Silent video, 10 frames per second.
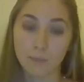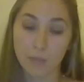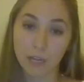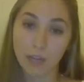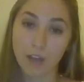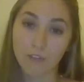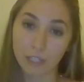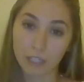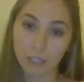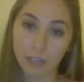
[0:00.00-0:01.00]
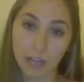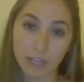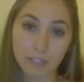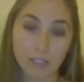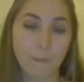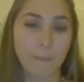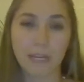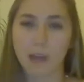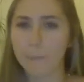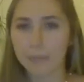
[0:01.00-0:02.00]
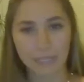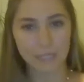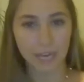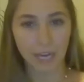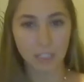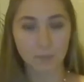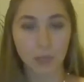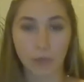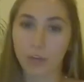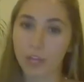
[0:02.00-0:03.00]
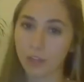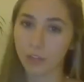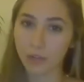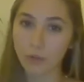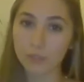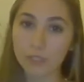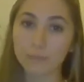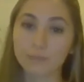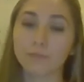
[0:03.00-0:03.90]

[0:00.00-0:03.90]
being covered in class that may not be in a textbook or in their notes.